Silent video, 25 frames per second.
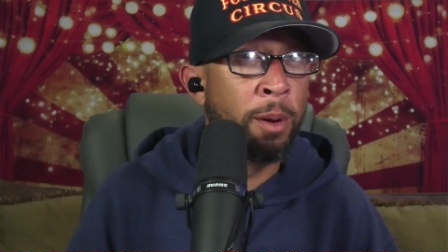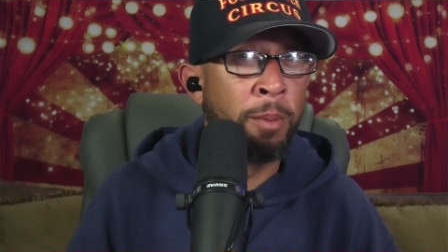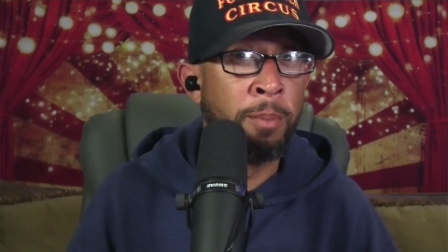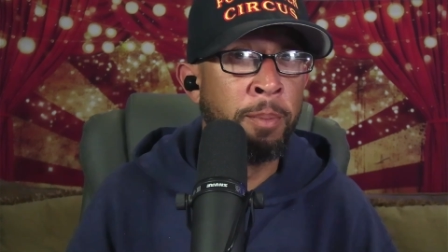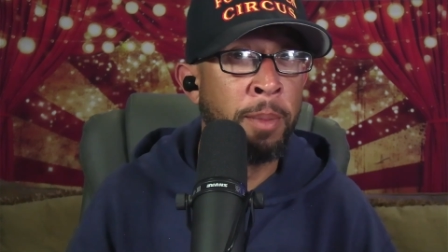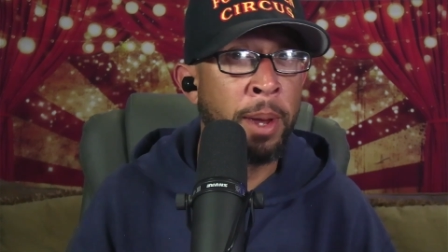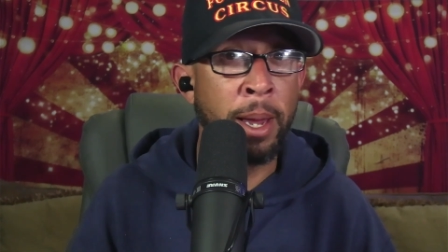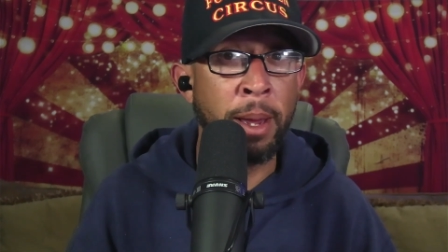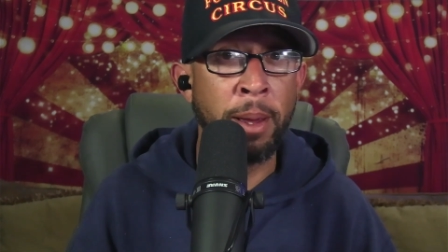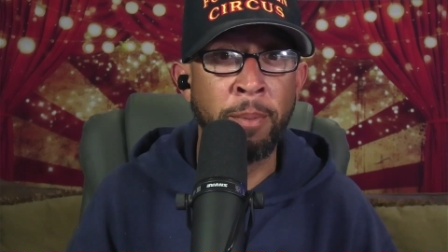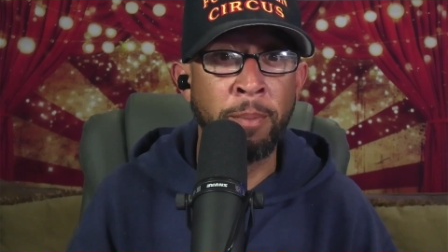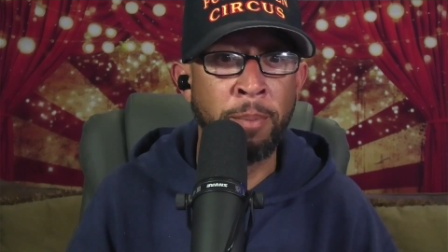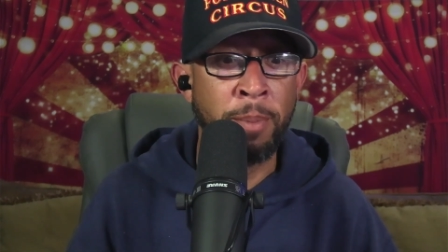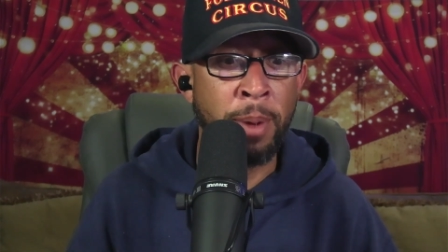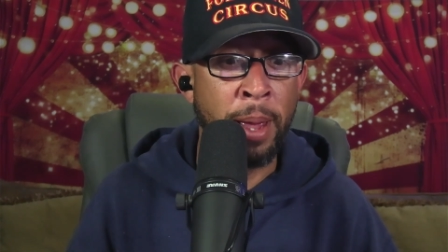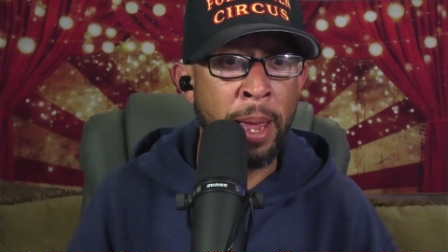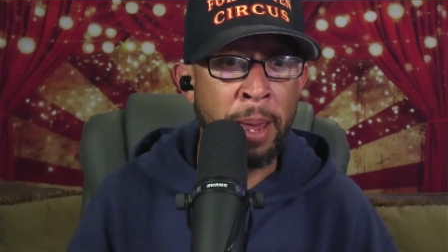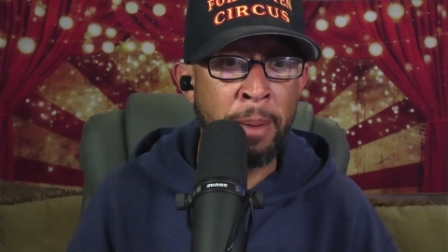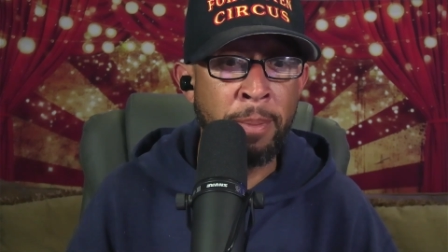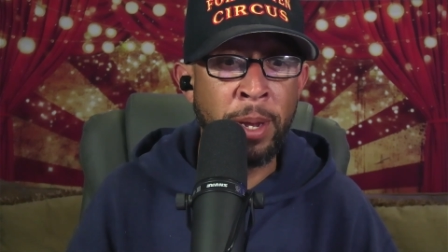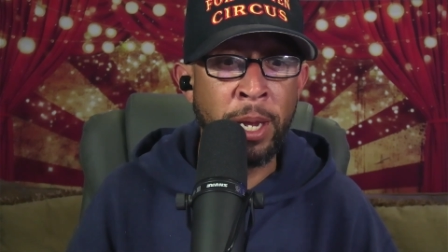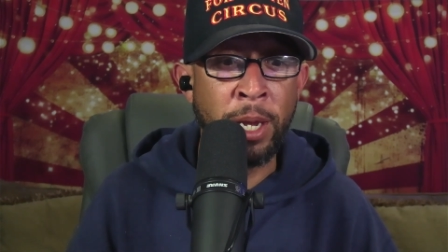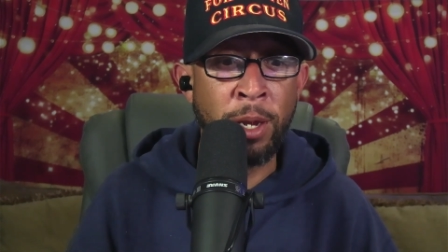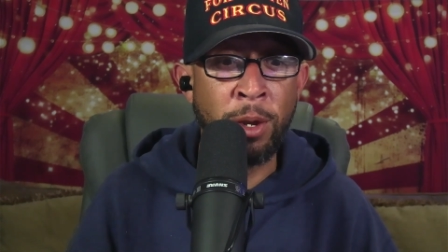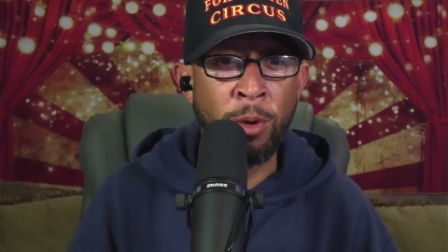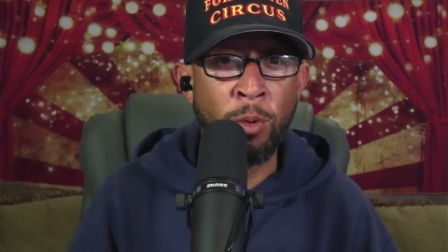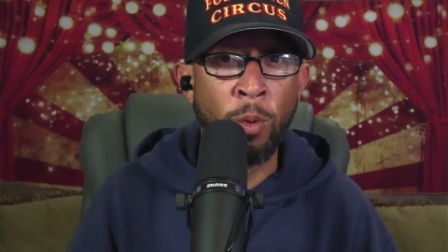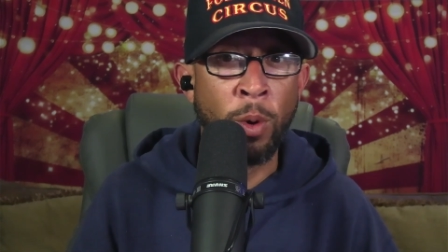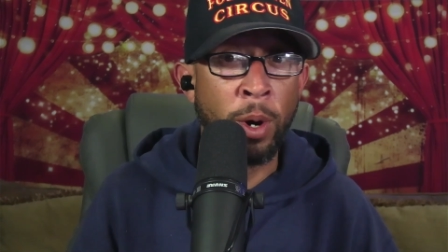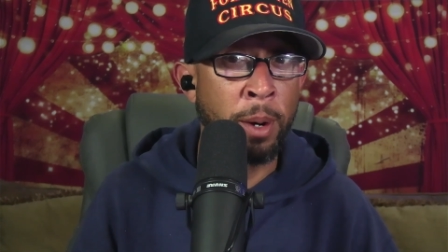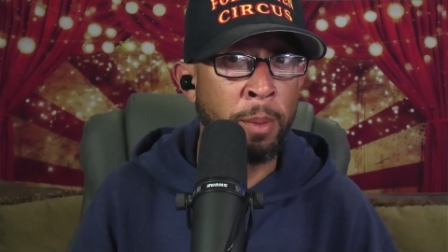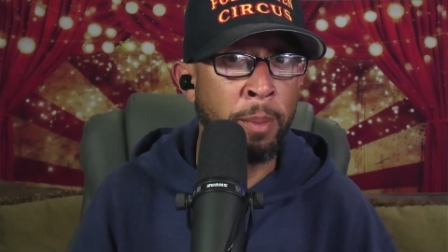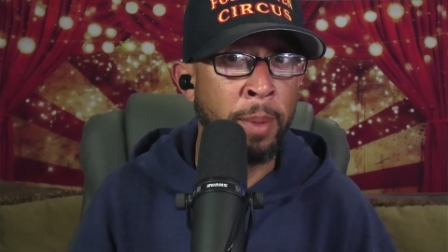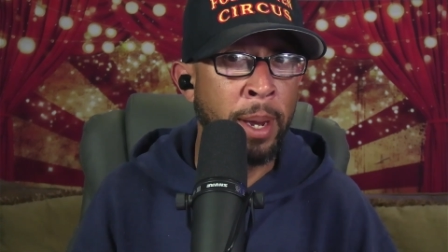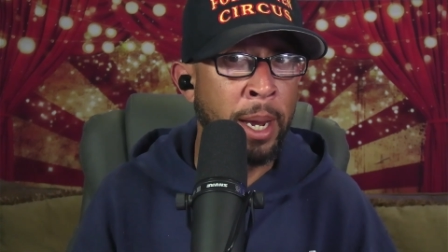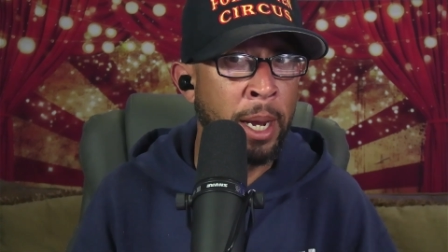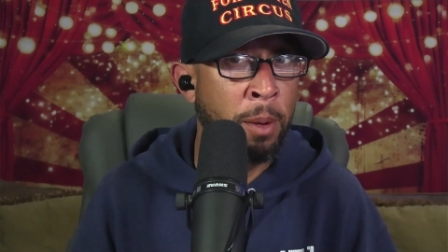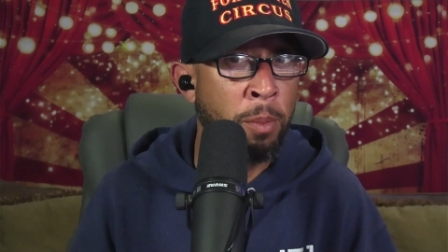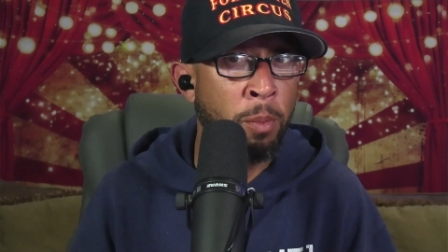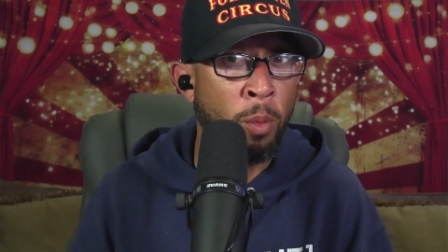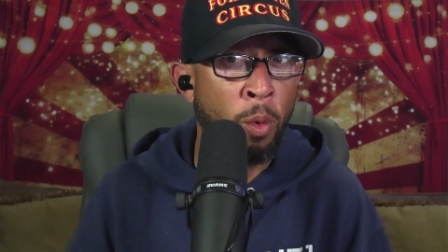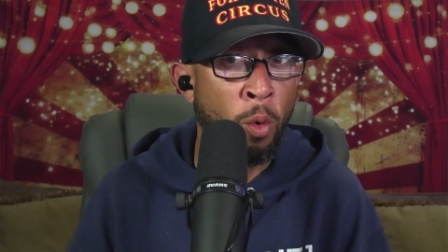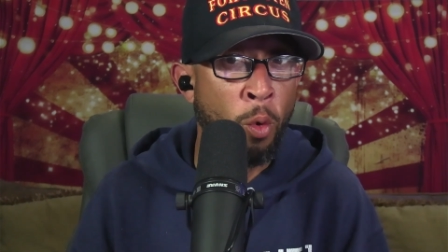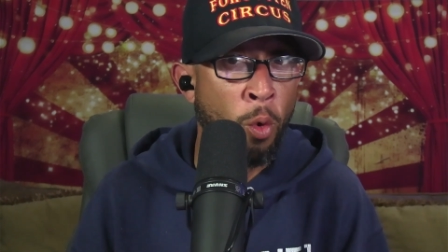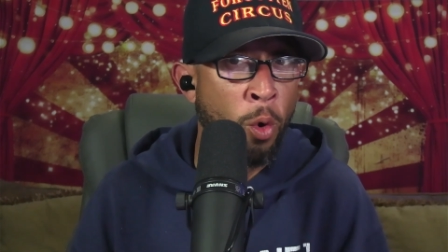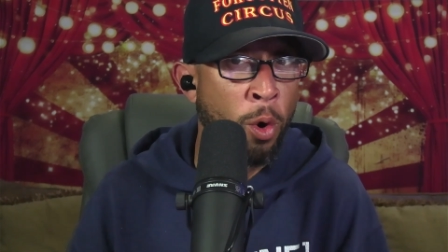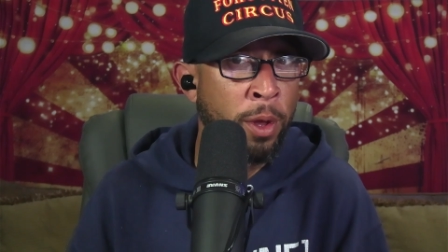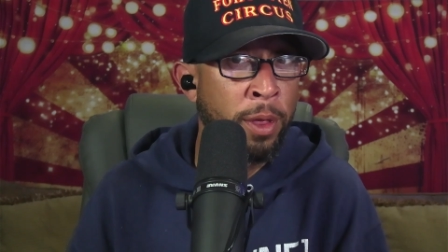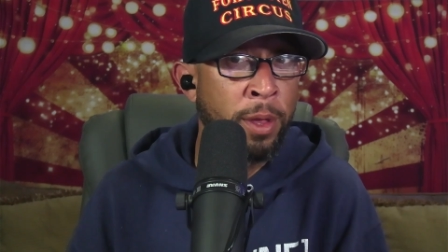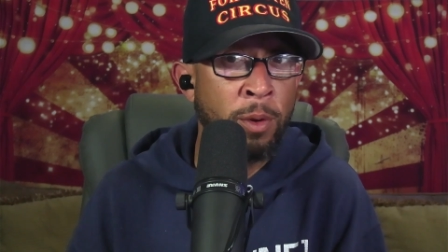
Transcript: May, maybe you want to make more